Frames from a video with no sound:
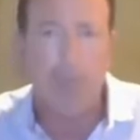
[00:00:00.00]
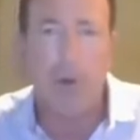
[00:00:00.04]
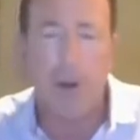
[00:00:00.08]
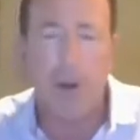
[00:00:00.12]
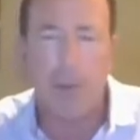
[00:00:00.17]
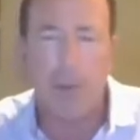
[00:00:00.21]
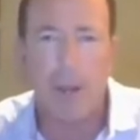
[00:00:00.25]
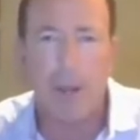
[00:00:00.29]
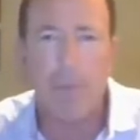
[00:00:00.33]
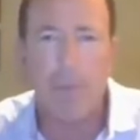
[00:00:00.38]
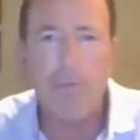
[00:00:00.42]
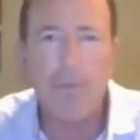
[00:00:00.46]

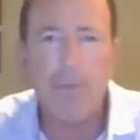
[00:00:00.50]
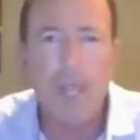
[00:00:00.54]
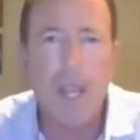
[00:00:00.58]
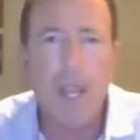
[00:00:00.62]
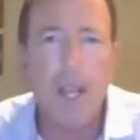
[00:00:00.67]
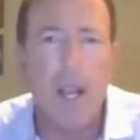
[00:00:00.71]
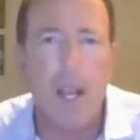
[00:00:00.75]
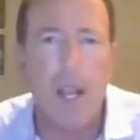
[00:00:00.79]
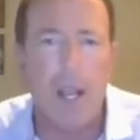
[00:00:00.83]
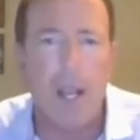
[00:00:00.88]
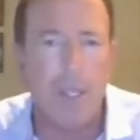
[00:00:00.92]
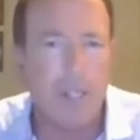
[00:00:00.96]
Pardon me.
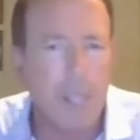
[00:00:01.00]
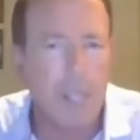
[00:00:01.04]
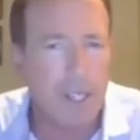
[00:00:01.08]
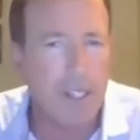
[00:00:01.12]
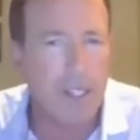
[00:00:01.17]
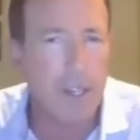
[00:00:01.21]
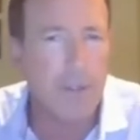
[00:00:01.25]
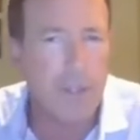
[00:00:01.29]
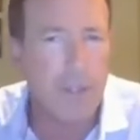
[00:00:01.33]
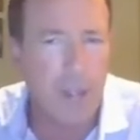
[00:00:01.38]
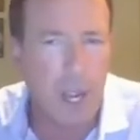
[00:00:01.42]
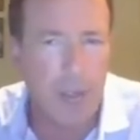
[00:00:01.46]

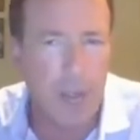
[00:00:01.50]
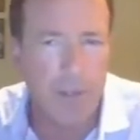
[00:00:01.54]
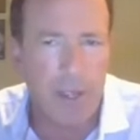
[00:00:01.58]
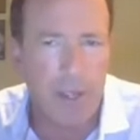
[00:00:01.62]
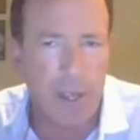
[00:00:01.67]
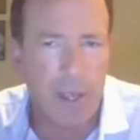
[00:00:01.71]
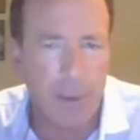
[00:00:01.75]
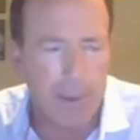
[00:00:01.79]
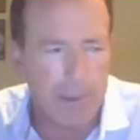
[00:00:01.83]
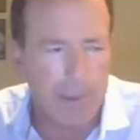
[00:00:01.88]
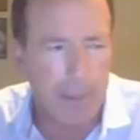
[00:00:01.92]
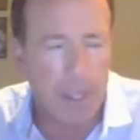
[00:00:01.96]
Sanjeev
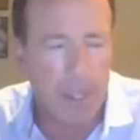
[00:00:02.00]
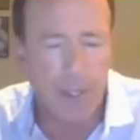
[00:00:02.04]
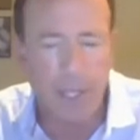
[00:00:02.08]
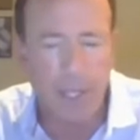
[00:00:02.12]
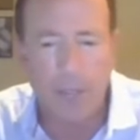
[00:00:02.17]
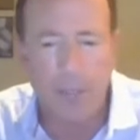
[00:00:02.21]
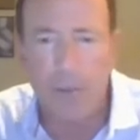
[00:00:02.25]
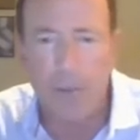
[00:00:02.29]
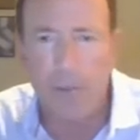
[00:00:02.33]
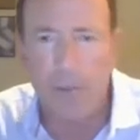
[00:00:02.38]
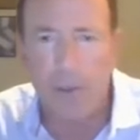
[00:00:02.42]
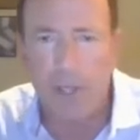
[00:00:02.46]
Javia, I
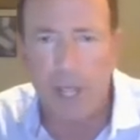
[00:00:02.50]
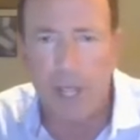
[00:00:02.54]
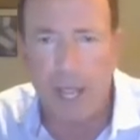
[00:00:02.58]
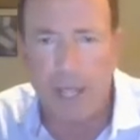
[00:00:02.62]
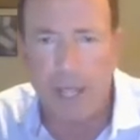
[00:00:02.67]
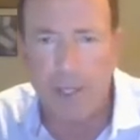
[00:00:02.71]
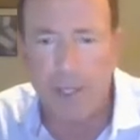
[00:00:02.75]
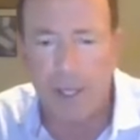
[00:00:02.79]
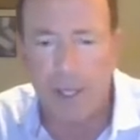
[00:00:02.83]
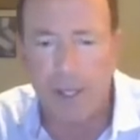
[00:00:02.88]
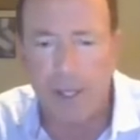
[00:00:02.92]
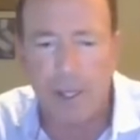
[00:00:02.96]
saved him for
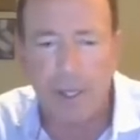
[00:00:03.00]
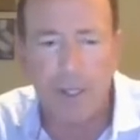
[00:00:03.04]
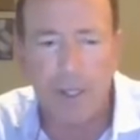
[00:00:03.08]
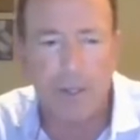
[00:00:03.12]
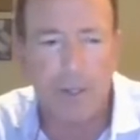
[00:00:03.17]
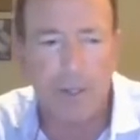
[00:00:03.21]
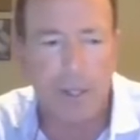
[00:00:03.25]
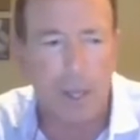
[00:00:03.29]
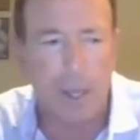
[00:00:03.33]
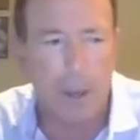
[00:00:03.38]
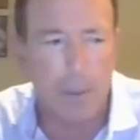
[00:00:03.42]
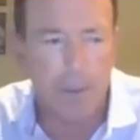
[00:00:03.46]
last on
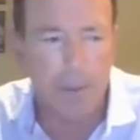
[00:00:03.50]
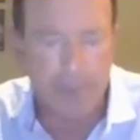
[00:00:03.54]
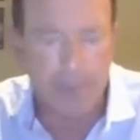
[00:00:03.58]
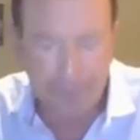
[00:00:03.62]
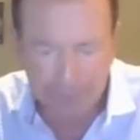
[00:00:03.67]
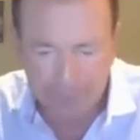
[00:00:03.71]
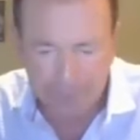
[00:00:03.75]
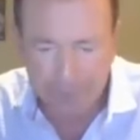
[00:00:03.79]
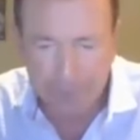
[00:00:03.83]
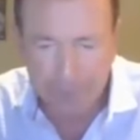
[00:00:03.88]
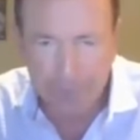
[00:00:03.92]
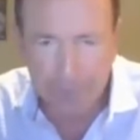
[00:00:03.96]
this. Um,
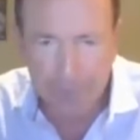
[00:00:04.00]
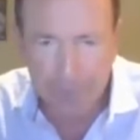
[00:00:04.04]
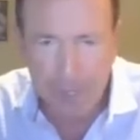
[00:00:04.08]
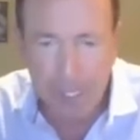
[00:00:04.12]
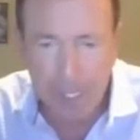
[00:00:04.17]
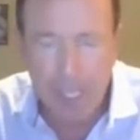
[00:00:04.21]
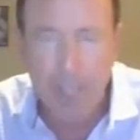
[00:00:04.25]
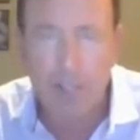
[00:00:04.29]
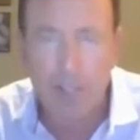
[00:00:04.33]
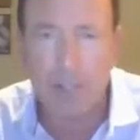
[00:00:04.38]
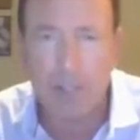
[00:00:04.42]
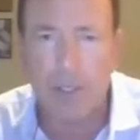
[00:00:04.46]

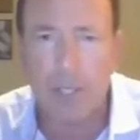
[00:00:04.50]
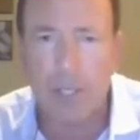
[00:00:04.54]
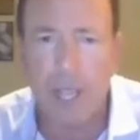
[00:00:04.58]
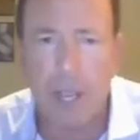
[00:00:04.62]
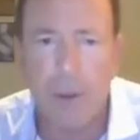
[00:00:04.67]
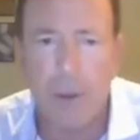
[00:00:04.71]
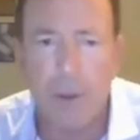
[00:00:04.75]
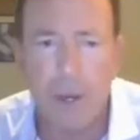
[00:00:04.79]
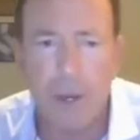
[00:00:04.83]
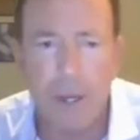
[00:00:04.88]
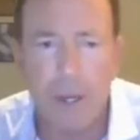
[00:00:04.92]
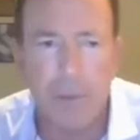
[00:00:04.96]
he's a
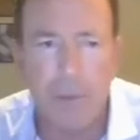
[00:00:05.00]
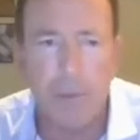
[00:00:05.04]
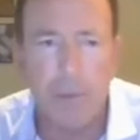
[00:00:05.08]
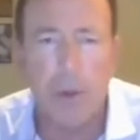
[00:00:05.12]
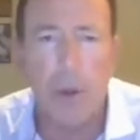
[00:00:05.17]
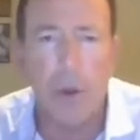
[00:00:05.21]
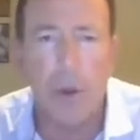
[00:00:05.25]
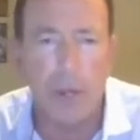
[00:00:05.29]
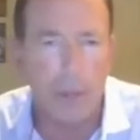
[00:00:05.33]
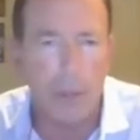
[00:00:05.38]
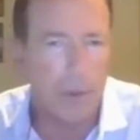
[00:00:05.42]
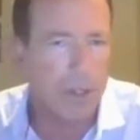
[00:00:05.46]
salaried
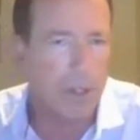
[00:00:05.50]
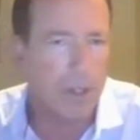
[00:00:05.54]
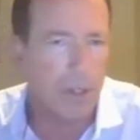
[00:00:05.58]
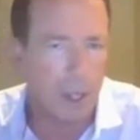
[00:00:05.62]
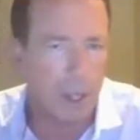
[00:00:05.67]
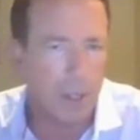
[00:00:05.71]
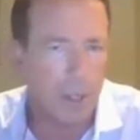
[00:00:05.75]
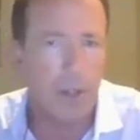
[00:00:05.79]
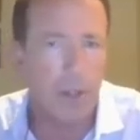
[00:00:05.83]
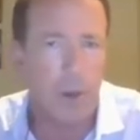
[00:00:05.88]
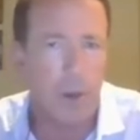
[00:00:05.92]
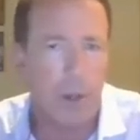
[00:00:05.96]
employee, but he's
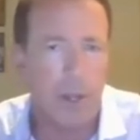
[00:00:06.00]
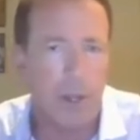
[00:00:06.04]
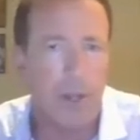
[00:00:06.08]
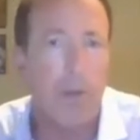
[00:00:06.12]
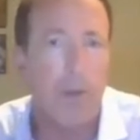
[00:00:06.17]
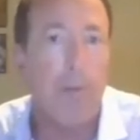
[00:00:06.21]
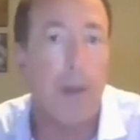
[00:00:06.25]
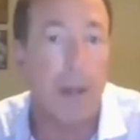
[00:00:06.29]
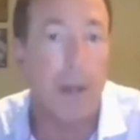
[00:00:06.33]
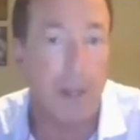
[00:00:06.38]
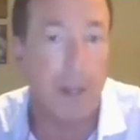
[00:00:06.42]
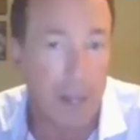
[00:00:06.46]
also an
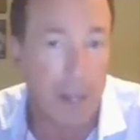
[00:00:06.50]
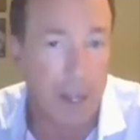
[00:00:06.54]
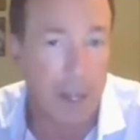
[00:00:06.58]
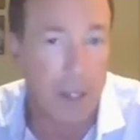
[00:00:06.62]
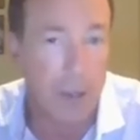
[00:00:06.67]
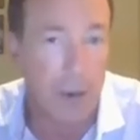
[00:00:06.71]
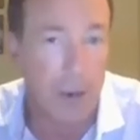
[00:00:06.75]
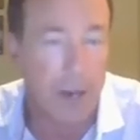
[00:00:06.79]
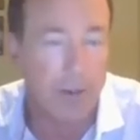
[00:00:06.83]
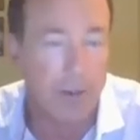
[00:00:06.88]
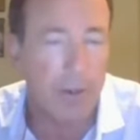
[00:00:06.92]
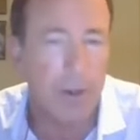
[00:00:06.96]
independent
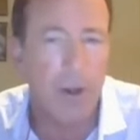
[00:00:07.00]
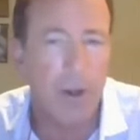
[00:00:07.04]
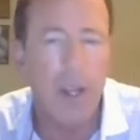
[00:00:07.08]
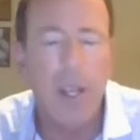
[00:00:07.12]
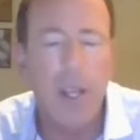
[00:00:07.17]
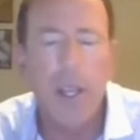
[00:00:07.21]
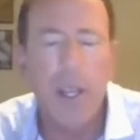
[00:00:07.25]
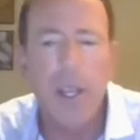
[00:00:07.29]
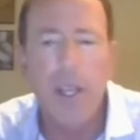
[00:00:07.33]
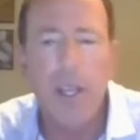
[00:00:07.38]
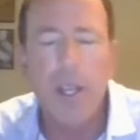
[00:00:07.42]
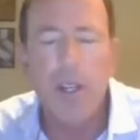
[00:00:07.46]
contractor.
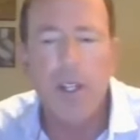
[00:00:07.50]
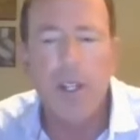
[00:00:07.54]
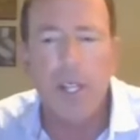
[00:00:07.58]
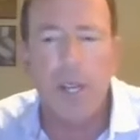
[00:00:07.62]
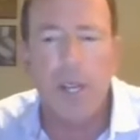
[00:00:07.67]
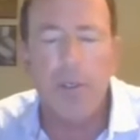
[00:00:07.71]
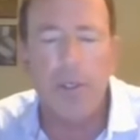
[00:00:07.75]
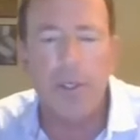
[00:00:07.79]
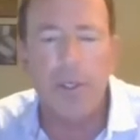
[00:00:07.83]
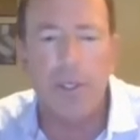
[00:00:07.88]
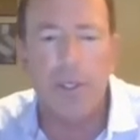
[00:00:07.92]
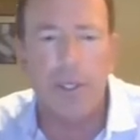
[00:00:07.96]

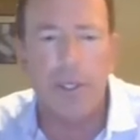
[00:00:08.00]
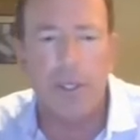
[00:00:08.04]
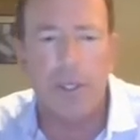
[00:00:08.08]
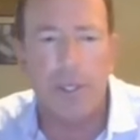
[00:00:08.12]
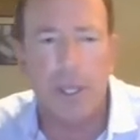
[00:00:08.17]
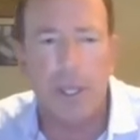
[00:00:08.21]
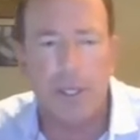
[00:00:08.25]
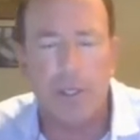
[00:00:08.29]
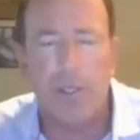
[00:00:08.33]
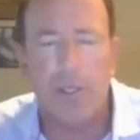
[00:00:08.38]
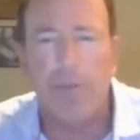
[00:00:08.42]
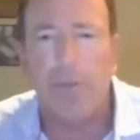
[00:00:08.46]
Jeevers is
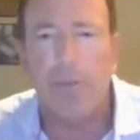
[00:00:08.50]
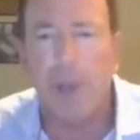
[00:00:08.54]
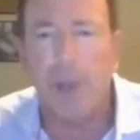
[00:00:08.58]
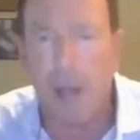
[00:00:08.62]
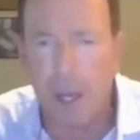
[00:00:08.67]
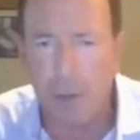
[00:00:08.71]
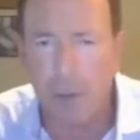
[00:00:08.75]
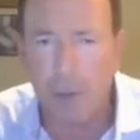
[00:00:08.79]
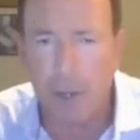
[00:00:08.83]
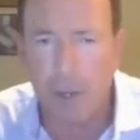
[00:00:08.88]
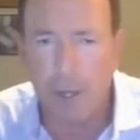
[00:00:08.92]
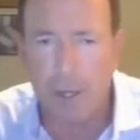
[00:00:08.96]
a
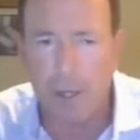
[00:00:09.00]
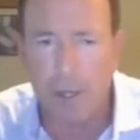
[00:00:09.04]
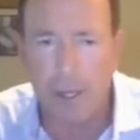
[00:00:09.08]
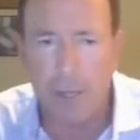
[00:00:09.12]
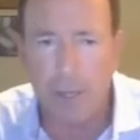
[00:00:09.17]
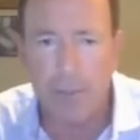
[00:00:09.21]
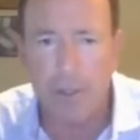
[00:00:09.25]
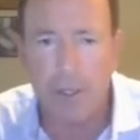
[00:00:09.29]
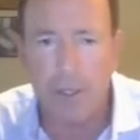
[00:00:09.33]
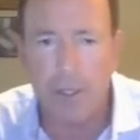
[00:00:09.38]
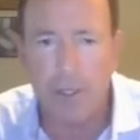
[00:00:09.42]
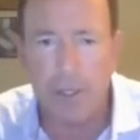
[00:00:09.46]
savant when it
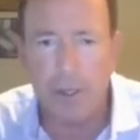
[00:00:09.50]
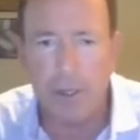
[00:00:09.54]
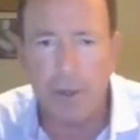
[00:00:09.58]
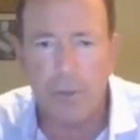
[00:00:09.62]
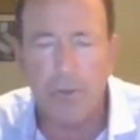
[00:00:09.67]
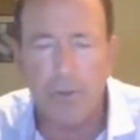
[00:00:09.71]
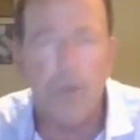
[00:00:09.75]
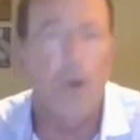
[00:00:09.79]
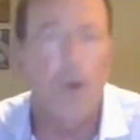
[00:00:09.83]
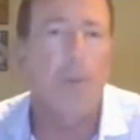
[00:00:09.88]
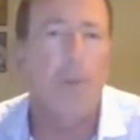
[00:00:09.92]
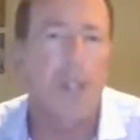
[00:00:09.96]
comes to
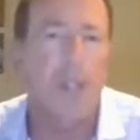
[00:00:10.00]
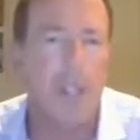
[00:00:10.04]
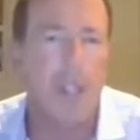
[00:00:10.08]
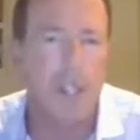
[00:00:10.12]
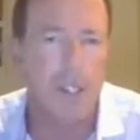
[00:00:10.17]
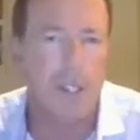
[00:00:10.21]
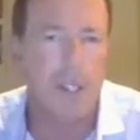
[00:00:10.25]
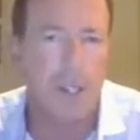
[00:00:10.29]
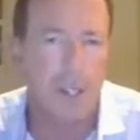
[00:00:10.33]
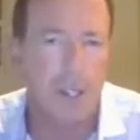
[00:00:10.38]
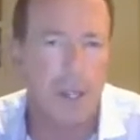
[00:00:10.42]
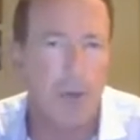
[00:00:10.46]

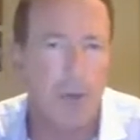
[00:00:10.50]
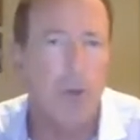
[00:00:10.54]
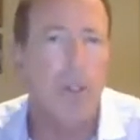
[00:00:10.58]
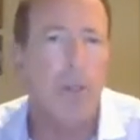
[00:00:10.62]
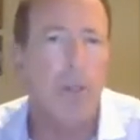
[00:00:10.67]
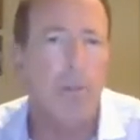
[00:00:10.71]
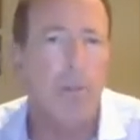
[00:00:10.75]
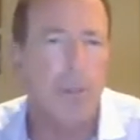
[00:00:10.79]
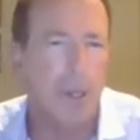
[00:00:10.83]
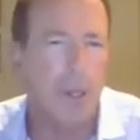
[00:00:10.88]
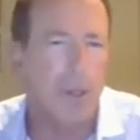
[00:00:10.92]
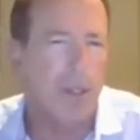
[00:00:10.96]
formulation. He really
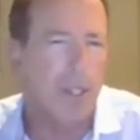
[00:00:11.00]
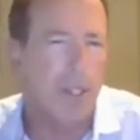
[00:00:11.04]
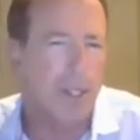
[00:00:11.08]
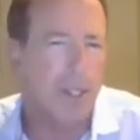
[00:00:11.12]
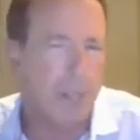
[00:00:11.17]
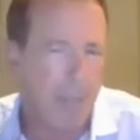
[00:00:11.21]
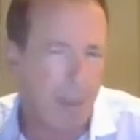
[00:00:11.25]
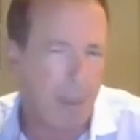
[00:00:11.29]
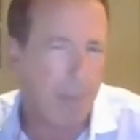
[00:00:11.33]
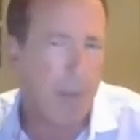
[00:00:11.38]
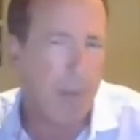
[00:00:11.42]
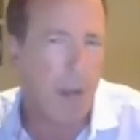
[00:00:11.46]
built the
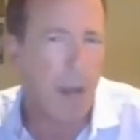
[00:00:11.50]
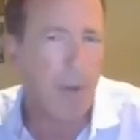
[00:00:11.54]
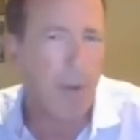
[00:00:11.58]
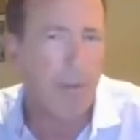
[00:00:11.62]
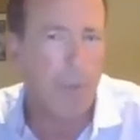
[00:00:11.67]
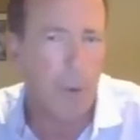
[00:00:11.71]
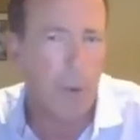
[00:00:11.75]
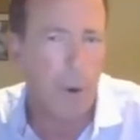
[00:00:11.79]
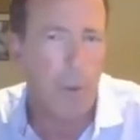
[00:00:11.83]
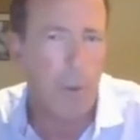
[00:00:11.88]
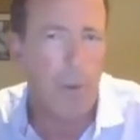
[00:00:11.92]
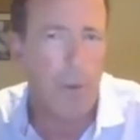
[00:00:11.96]
tap out
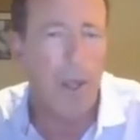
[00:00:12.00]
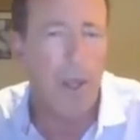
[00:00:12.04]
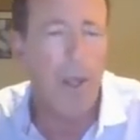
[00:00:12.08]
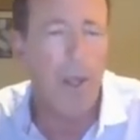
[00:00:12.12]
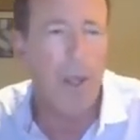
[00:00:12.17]
form